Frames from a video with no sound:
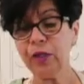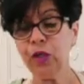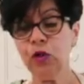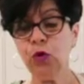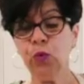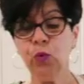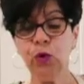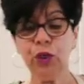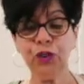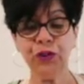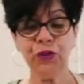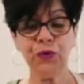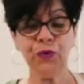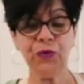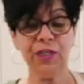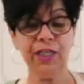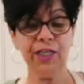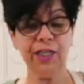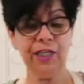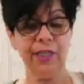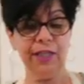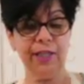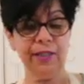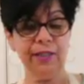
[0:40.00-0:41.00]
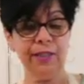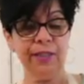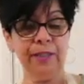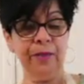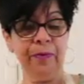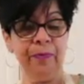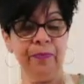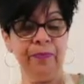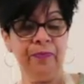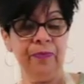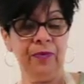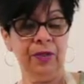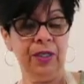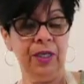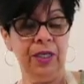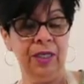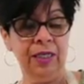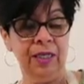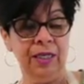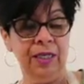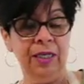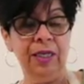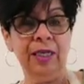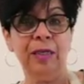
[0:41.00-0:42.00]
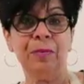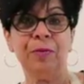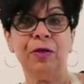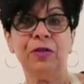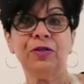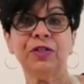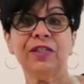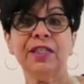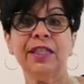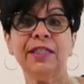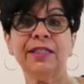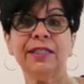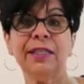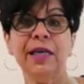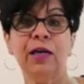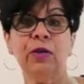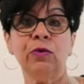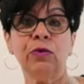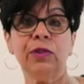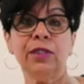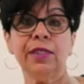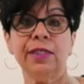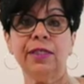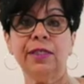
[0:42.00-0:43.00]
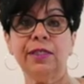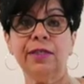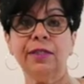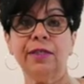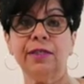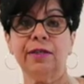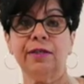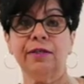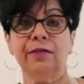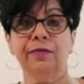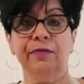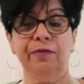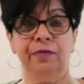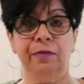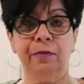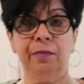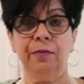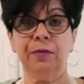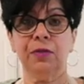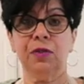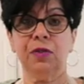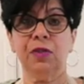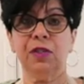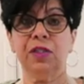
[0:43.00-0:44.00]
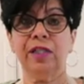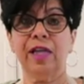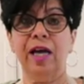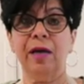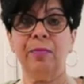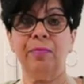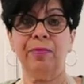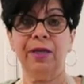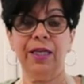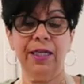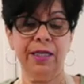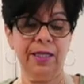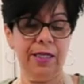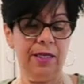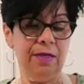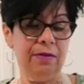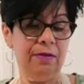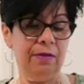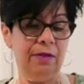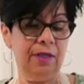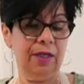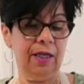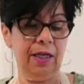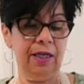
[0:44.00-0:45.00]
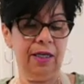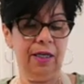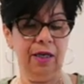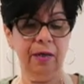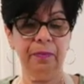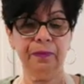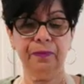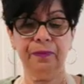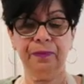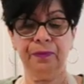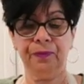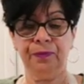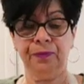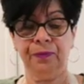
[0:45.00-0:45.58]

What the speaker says: What you need is about 6 ounces of slab bacon cut up,